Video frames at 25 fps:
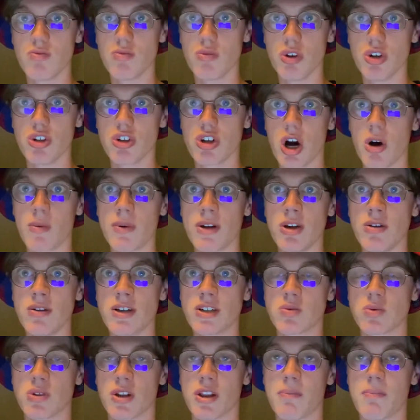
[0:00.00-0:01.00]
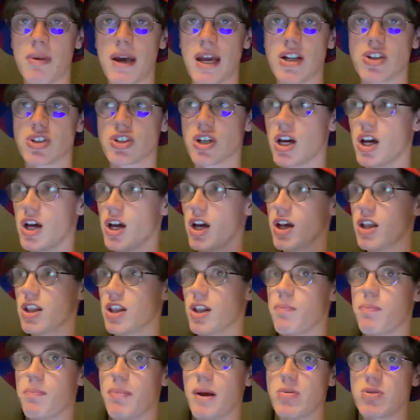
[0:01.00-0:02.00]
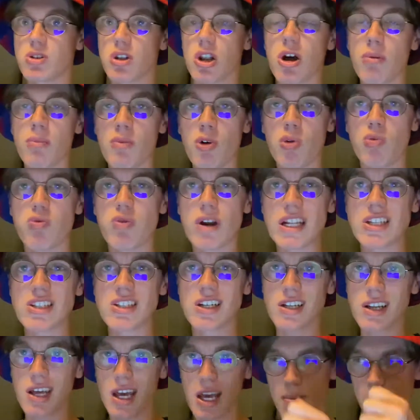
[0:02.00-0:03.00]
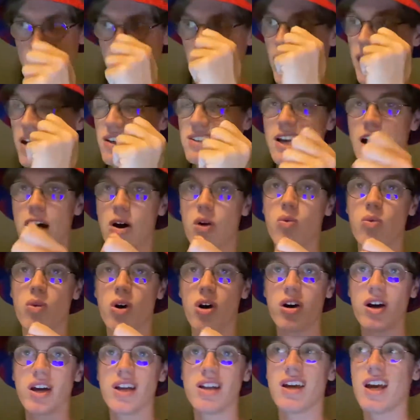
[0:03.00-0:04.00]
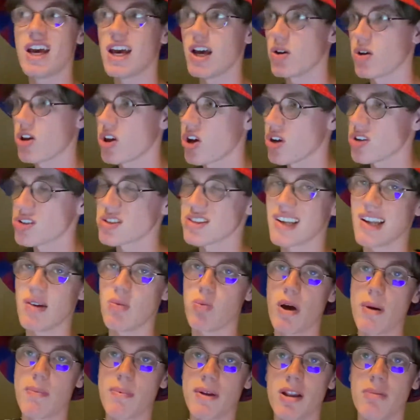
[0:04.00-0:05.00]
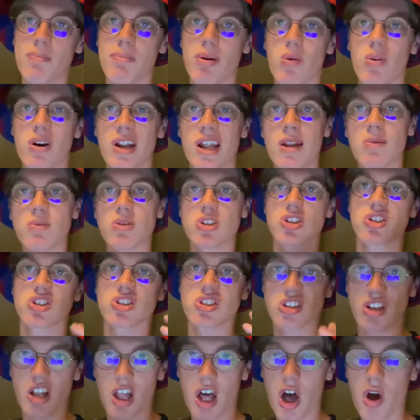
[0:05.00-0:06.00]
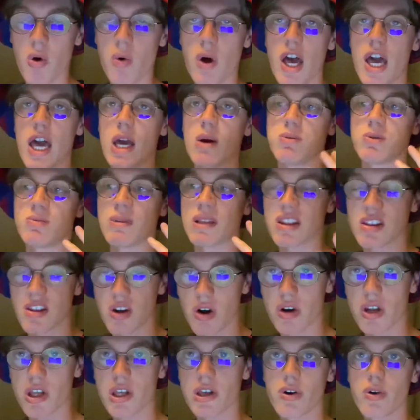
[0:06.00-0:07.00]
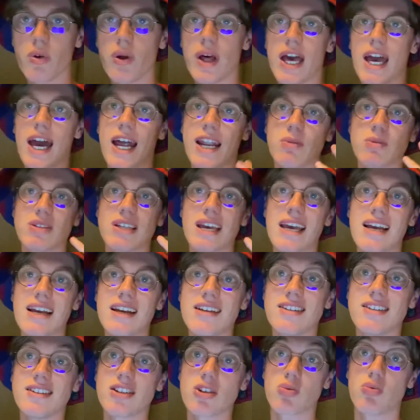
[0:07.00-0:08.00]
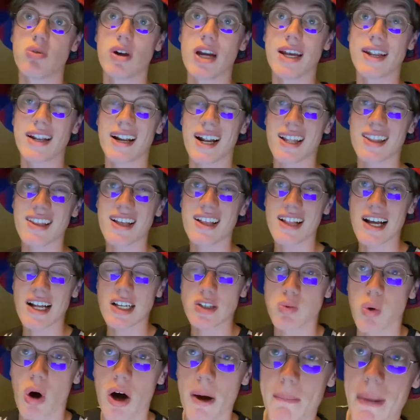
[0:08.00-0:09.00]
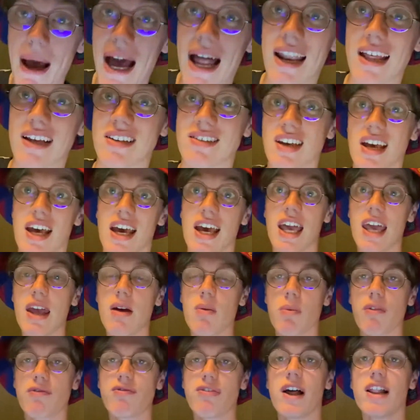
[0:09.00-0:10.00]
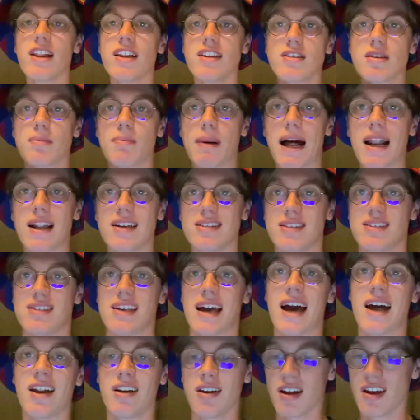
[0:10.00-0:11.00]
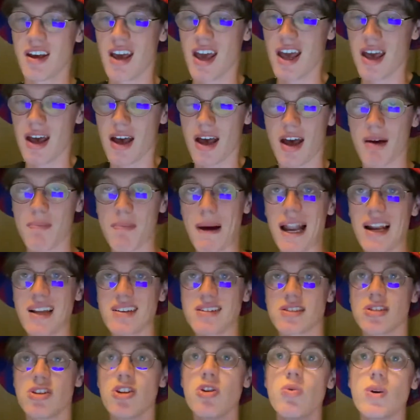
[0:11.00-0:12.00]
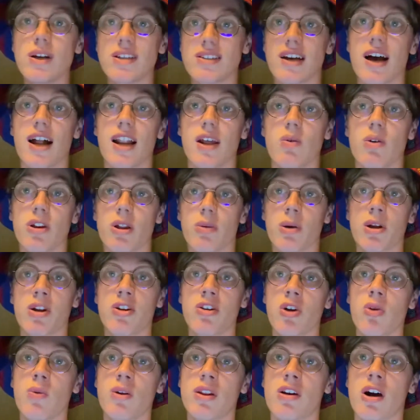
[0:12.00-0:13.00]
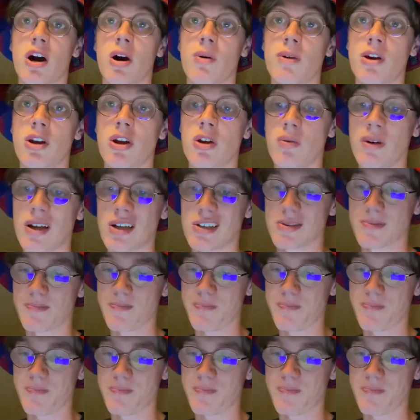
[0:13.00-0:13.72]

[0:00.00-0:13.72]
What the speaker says: Darwin Núñez was on the pitch, it was a lot more rigid. Players out wide, constantly whipping the ball in. It was slow, it was methodical, and it was easy to read. And I think that is why it fell into Palace's hand. Palace knew exactly what they were going to do with Darwin Núñez.